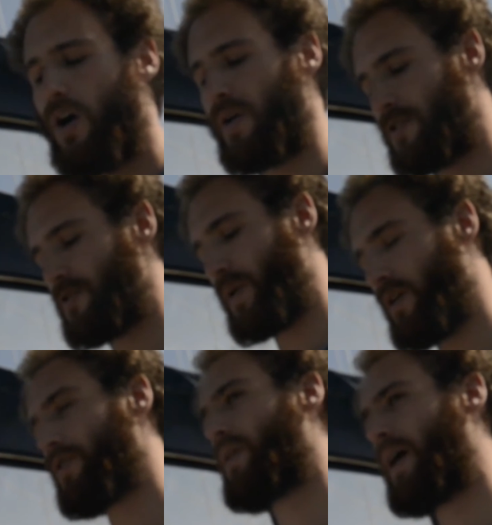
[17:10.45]
Oh, excuse me,
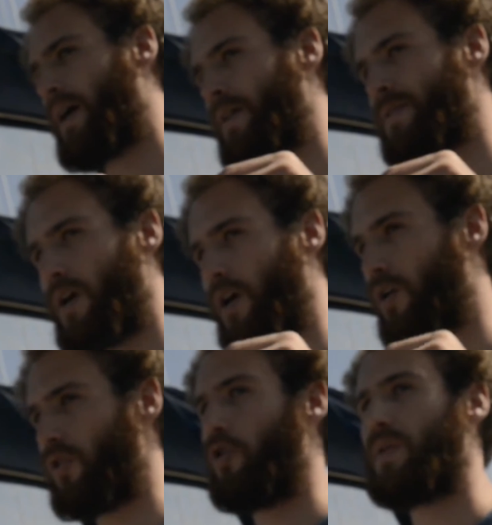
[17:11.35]
it also has a
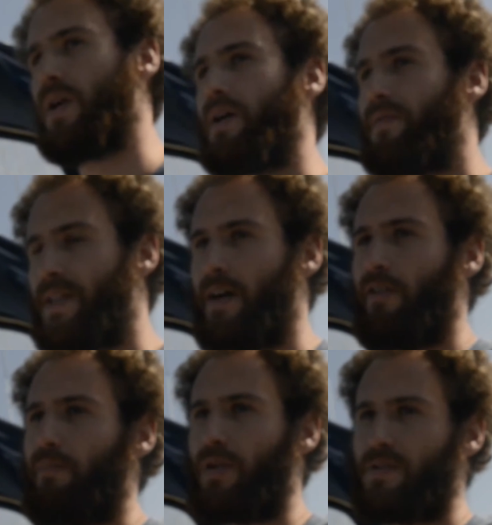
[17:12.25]
glow plug. That's
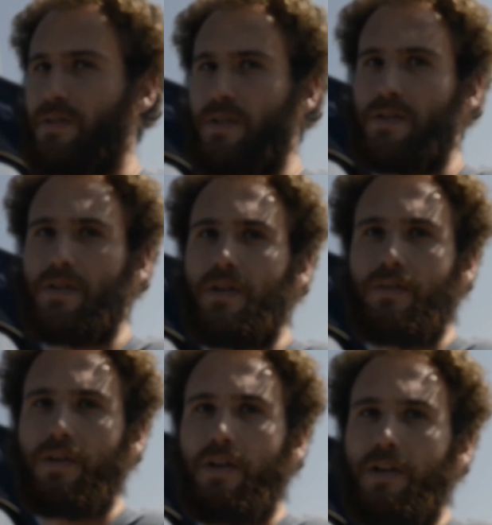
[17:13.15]
how it burns the diesel. It
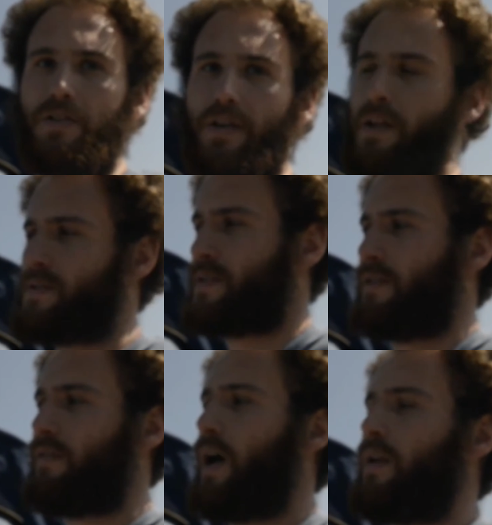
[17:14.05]
initially gets
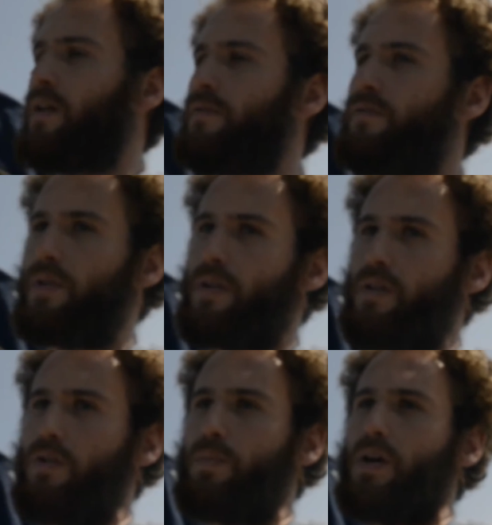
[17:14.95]
itself hot enough with a
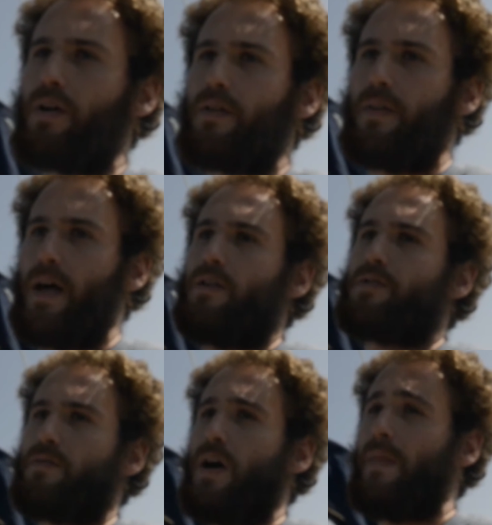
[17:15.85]
glow plug, and that
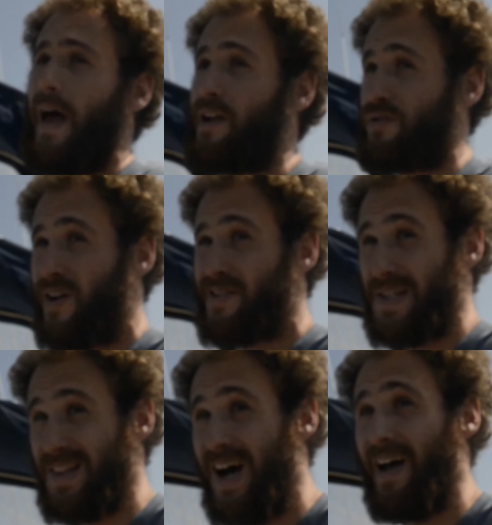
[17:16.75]
also runs. And that draws a
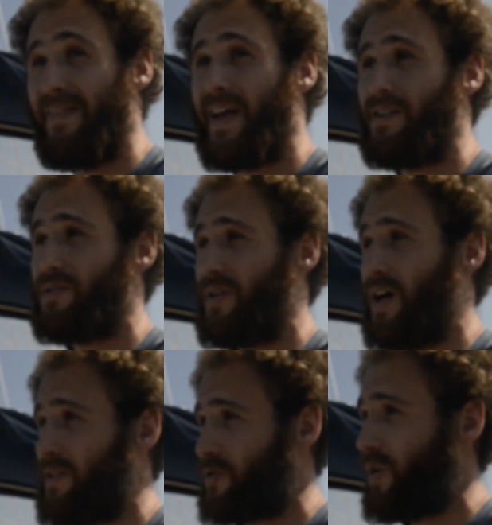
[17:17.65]
lot. That'll,
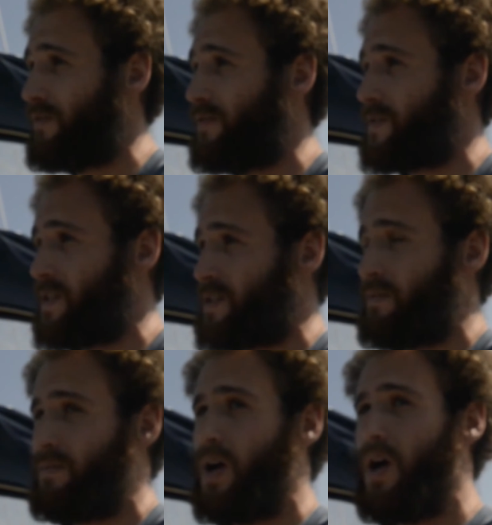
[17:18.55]
on the 12-volt
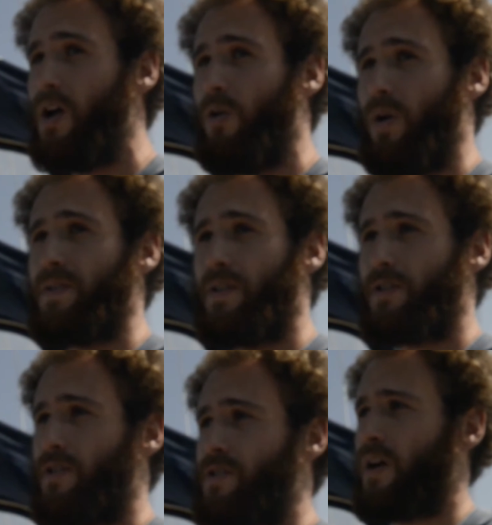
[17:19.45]
system, once
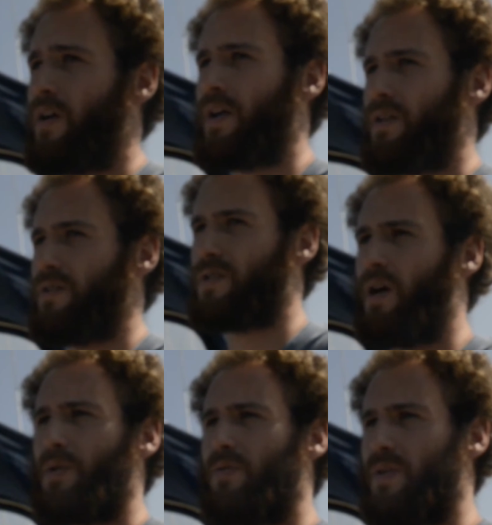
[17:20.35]
initially starting, it'll
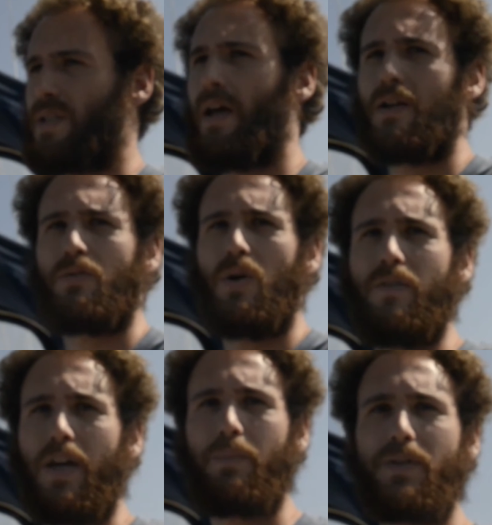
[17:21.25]
draw between 10 and
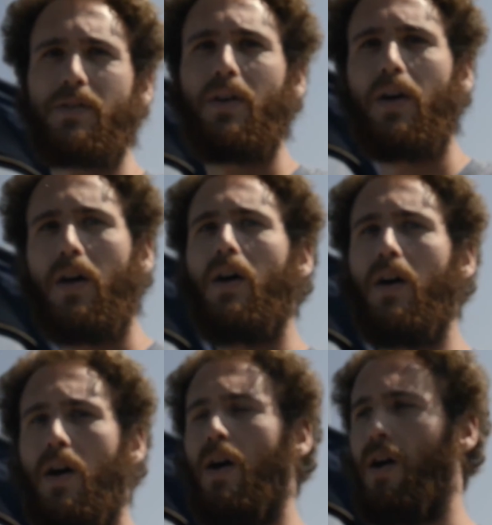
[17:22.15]
12 amps
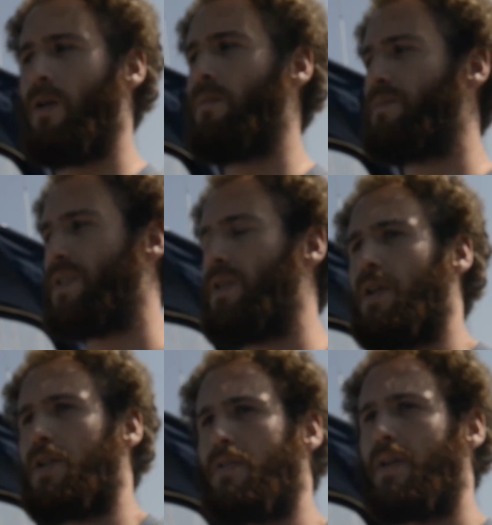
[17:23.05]
to
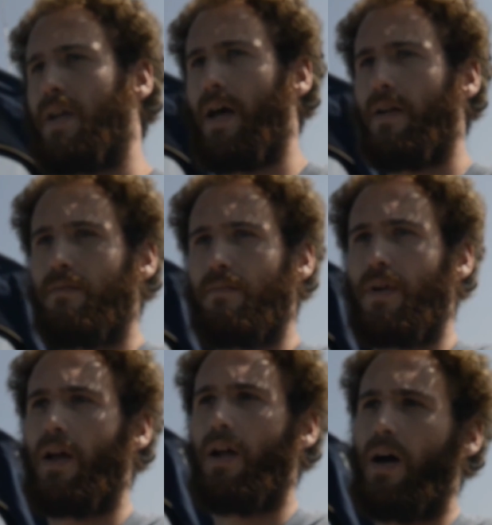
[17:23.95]
initially get
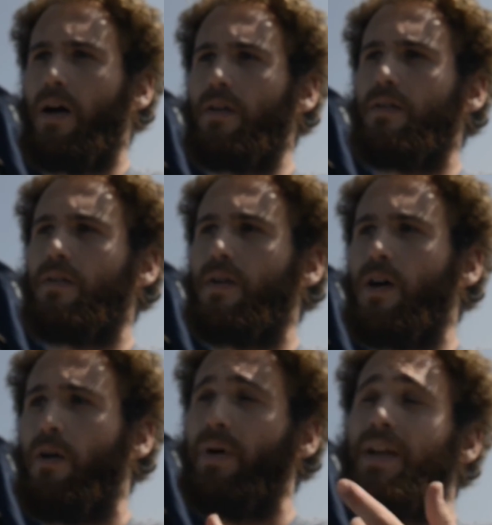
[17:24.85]
hot.
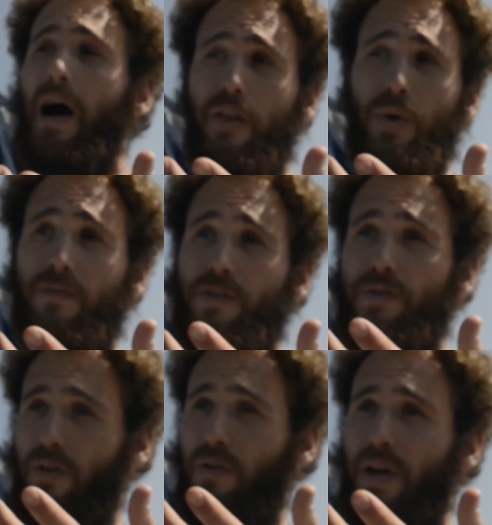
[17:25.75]
But now that we have the
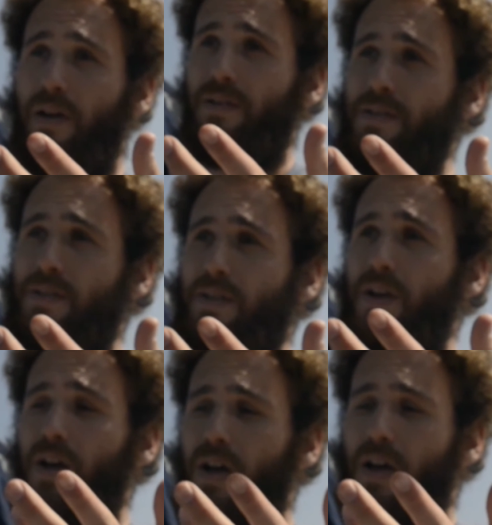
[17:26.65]
solar panels,
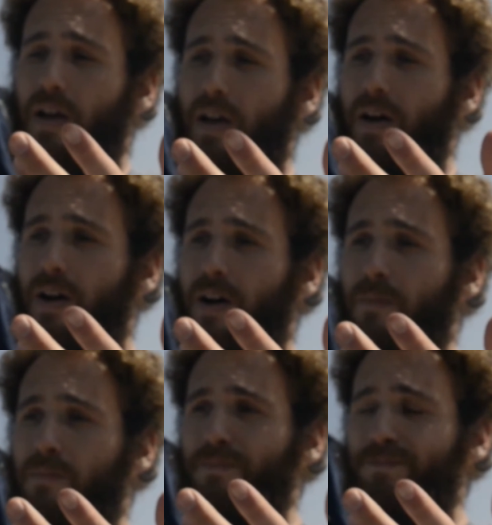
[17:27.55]

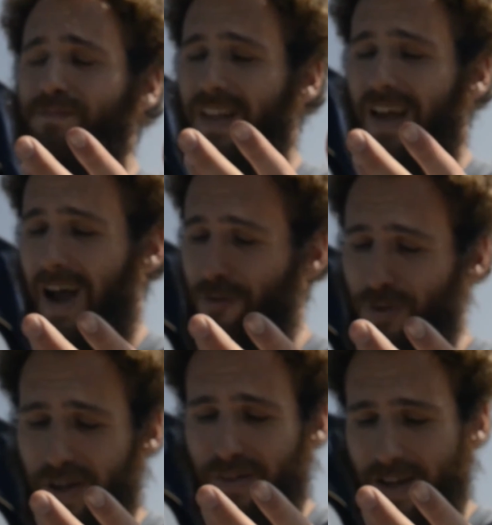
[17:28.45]
I
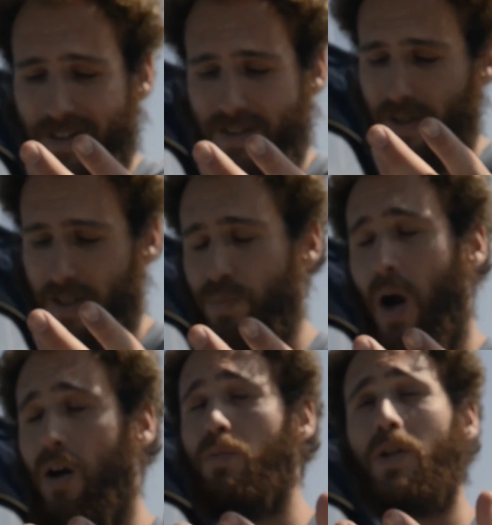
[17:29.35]
really think it's
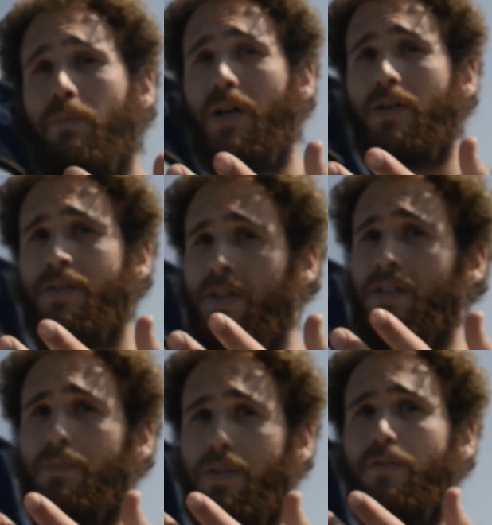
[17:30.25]
probably a better
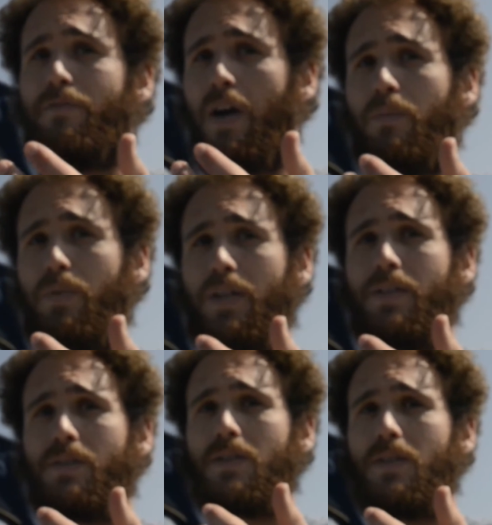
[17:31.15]
system than the
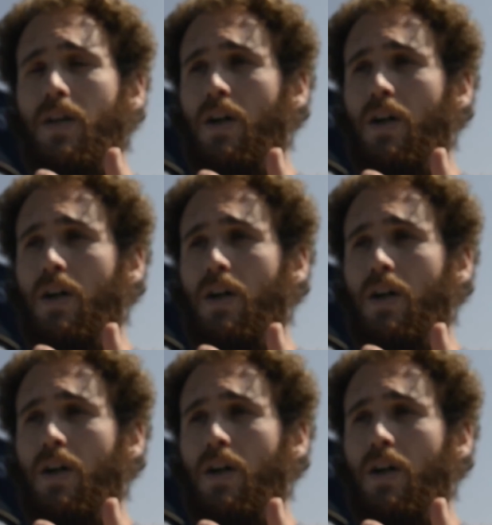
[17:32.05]
fireplace.